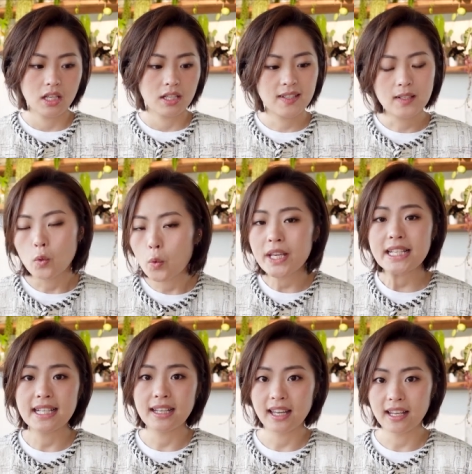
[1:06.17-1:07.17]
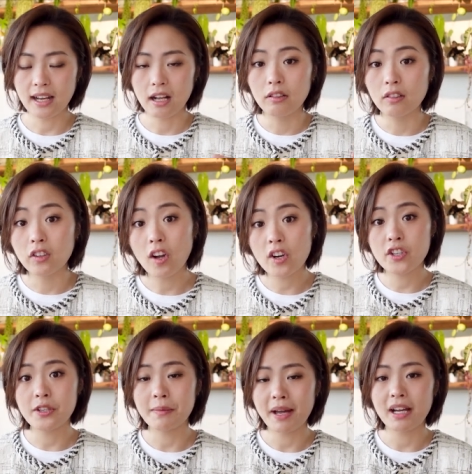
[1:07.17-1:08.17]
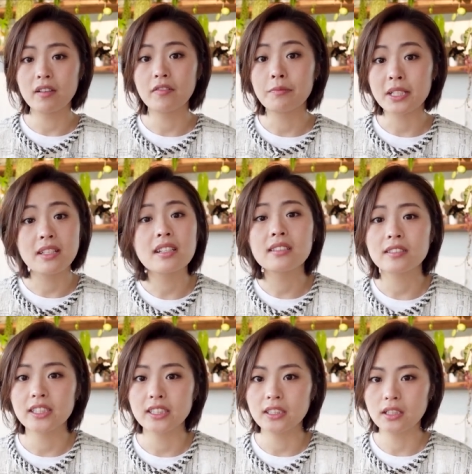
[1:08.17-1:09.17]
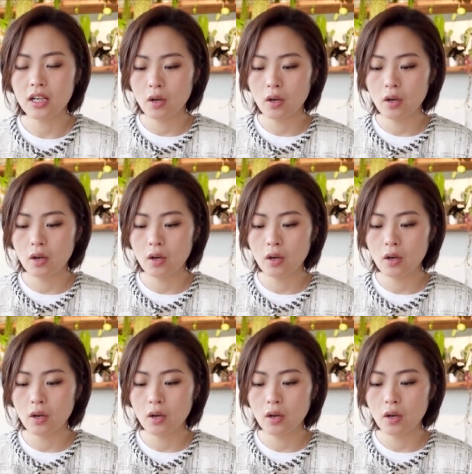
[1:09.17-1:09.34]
squeezing in a large amount of material